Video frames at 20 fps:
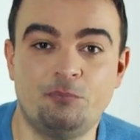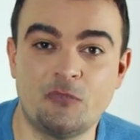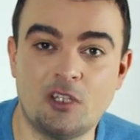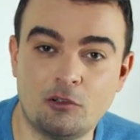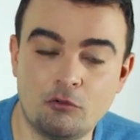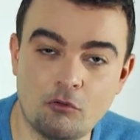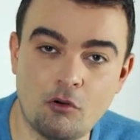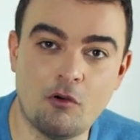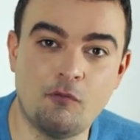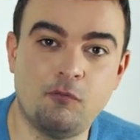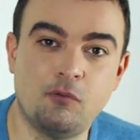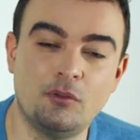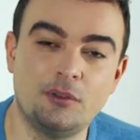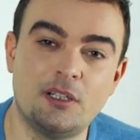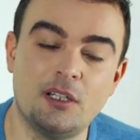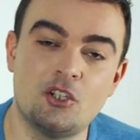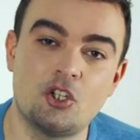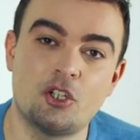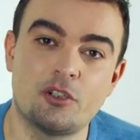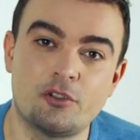the raw
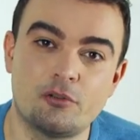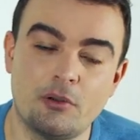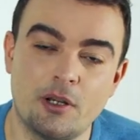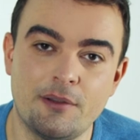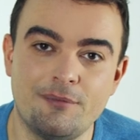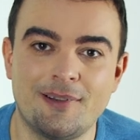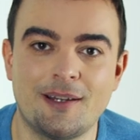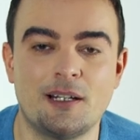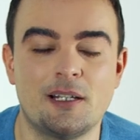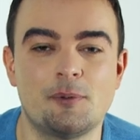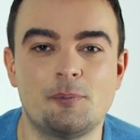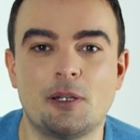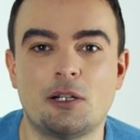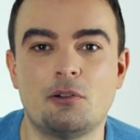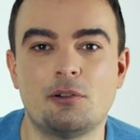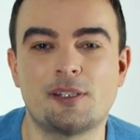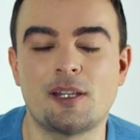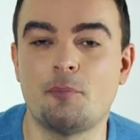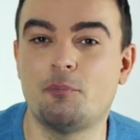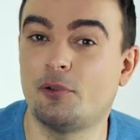footage in Sony Vegas,
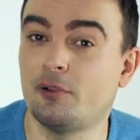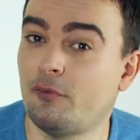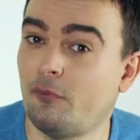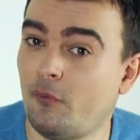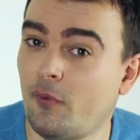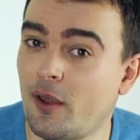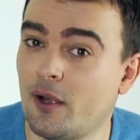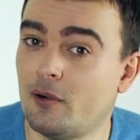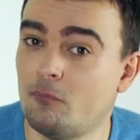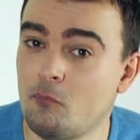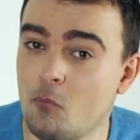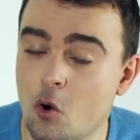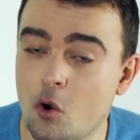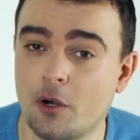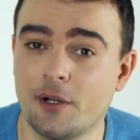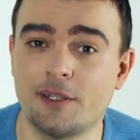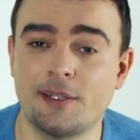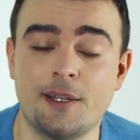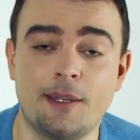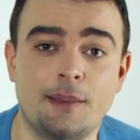because I prefer
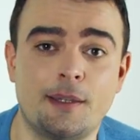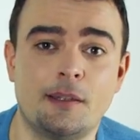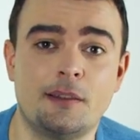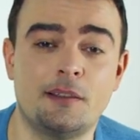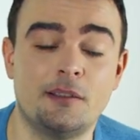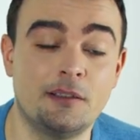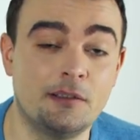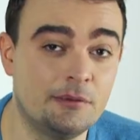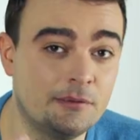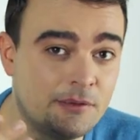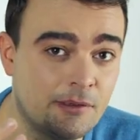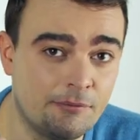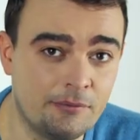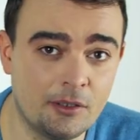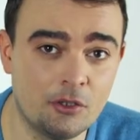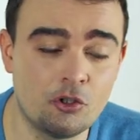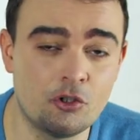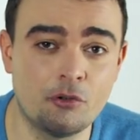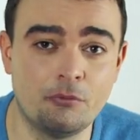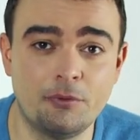more than the
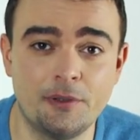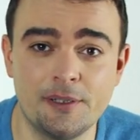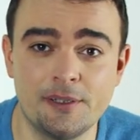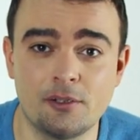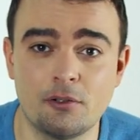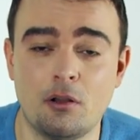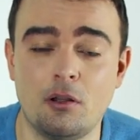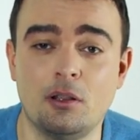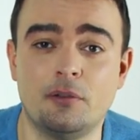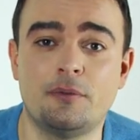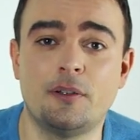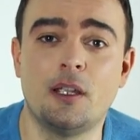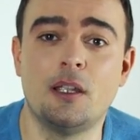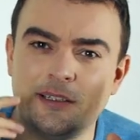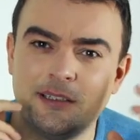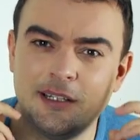DaVinci Resolve.